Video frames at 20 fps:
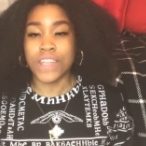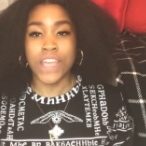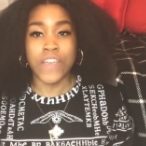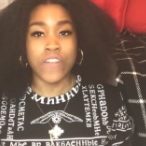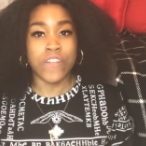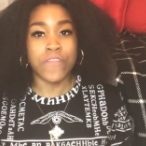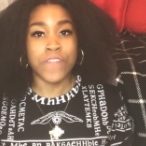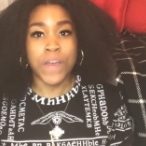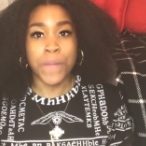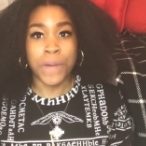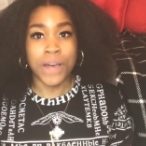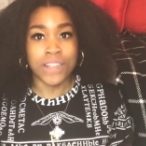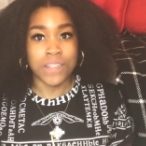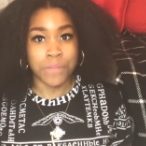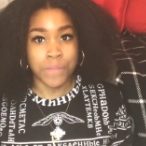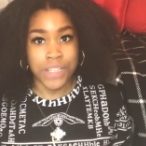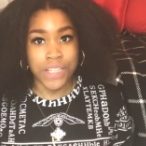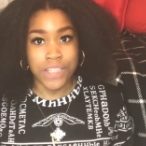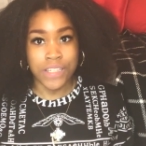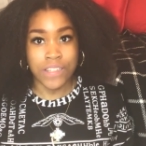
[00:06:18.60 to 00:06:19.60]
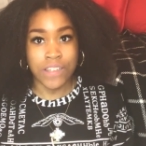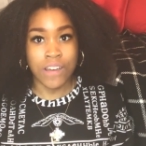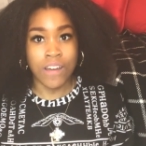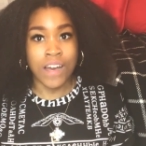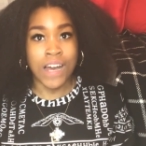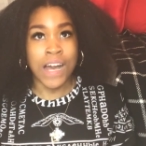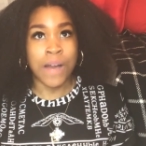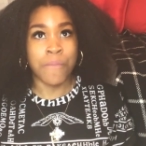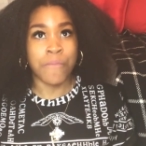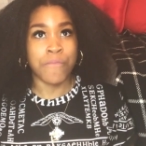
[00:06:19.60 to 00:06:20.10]
everything about the
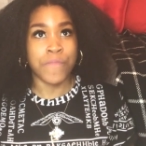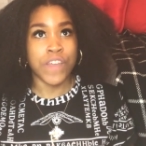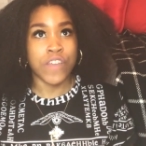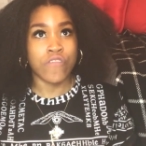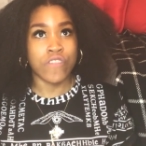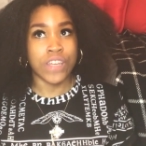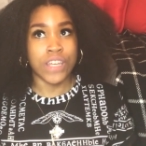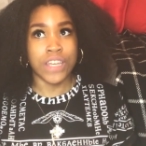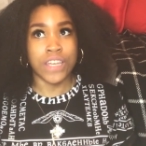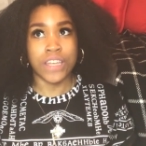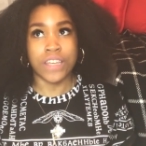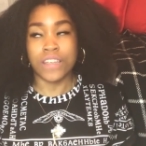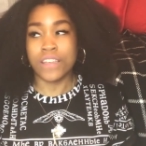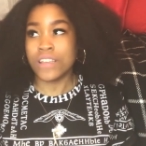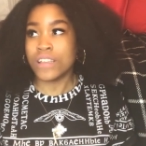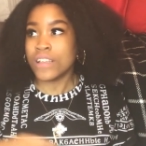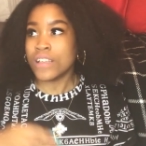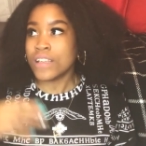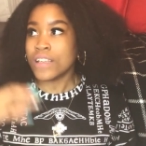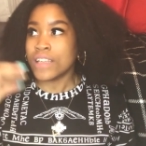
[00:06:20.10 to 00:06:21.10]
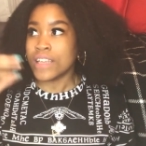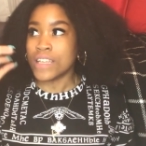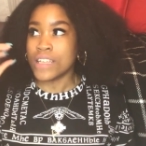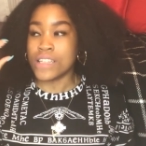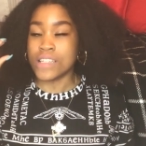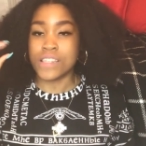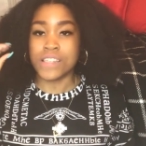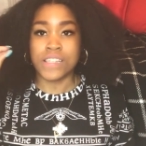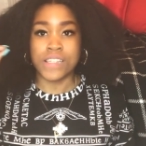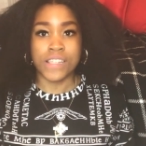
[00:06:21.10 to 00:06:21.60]
media. I'm very
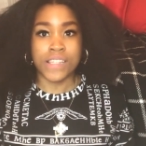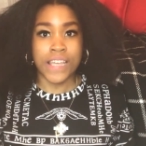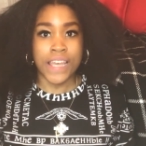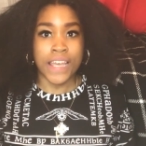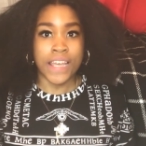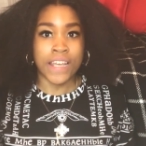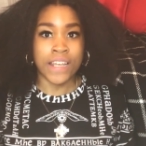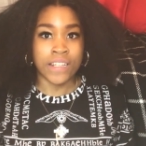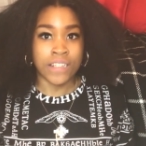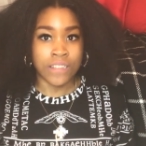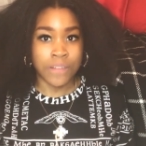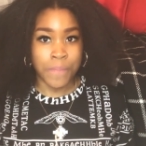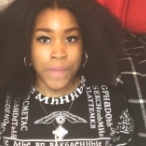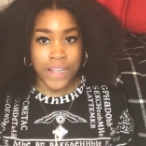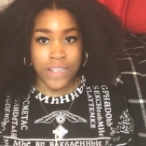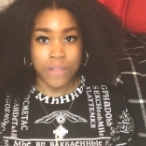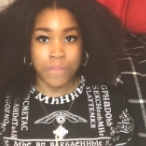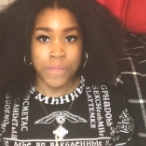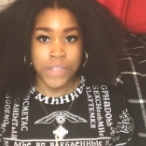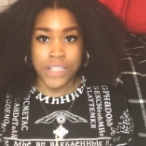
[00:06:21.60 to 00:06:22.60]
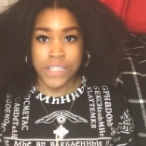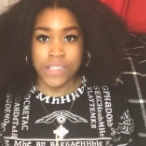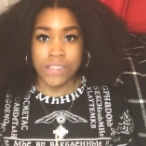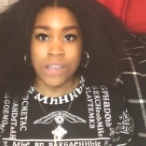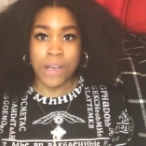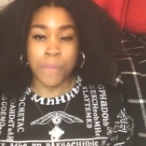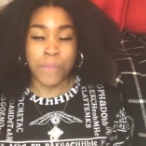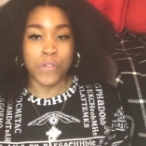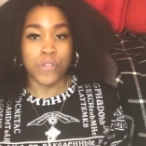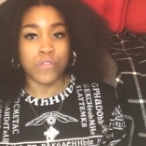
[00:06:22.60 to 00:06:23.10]
entertained by the
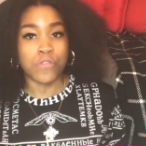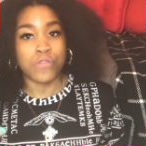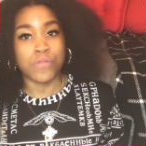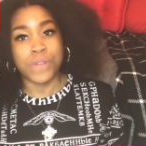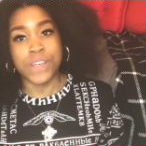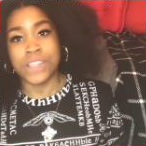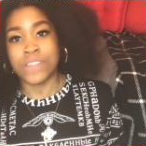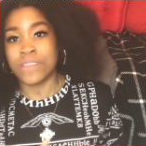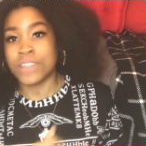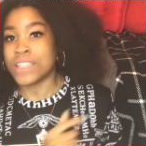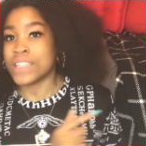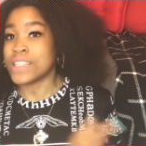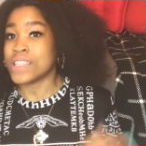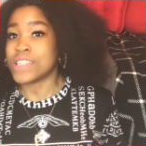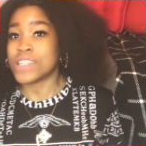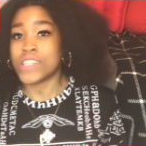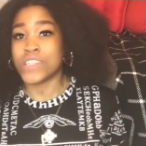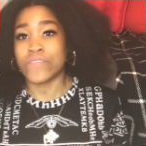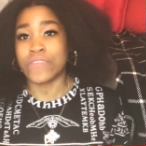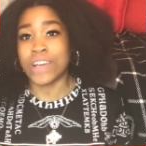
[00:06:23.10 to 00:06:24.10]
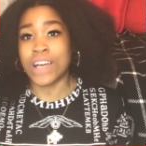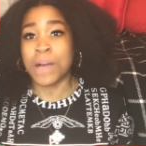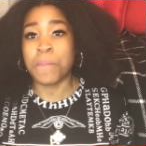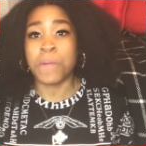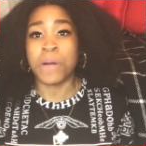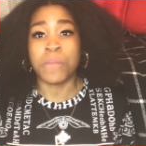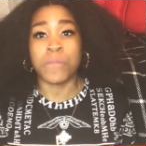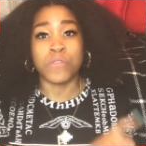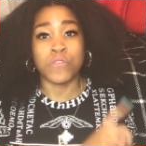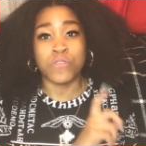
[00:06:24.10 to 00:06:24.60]
media. I'm always on Instagram.
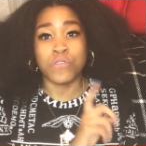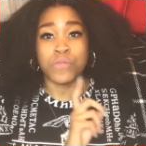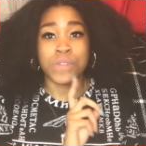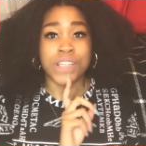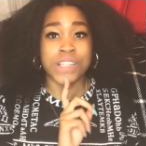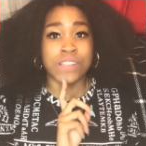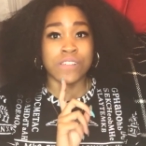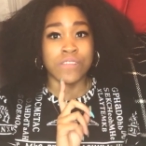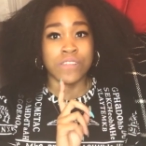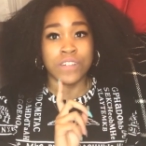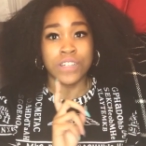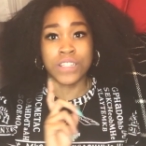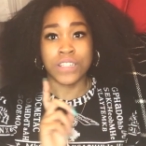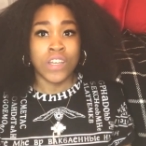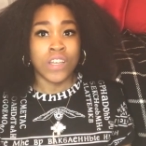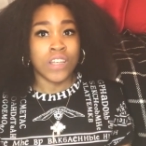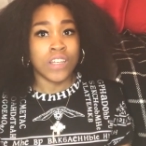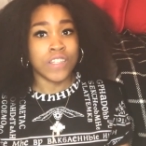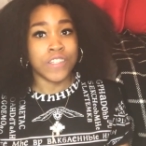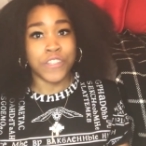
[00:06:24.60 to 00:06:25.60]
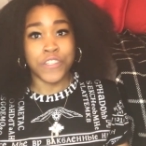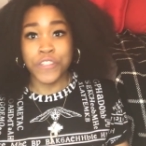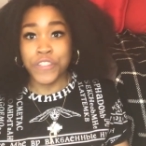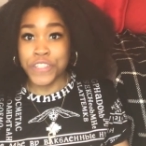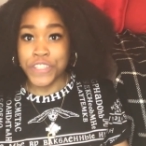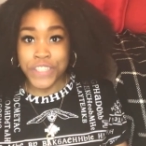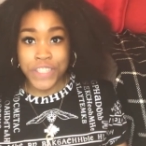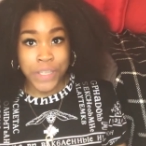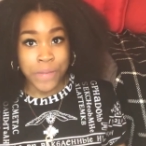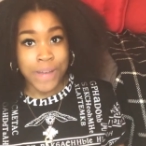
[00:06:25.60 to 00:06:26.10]
I'm always on
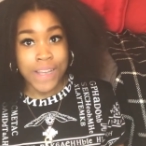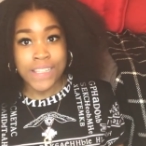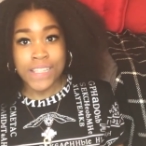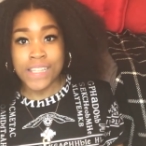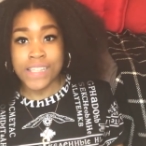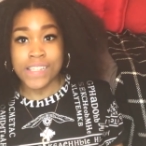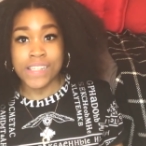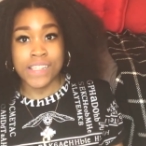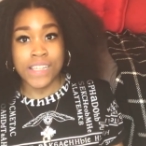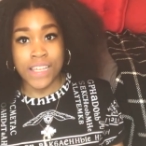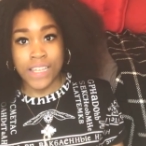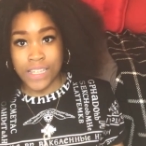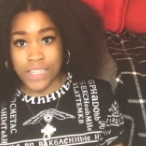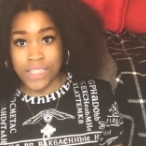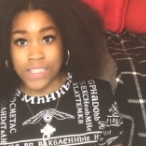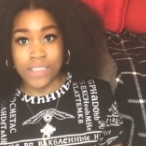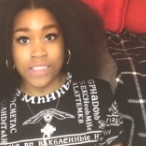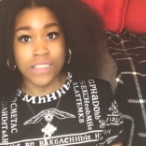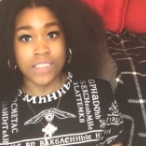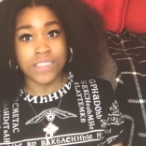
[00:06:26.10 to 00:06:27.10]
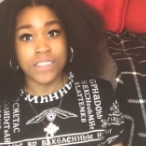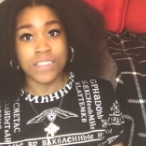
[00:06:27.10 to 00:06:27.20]
YouTube, as I said.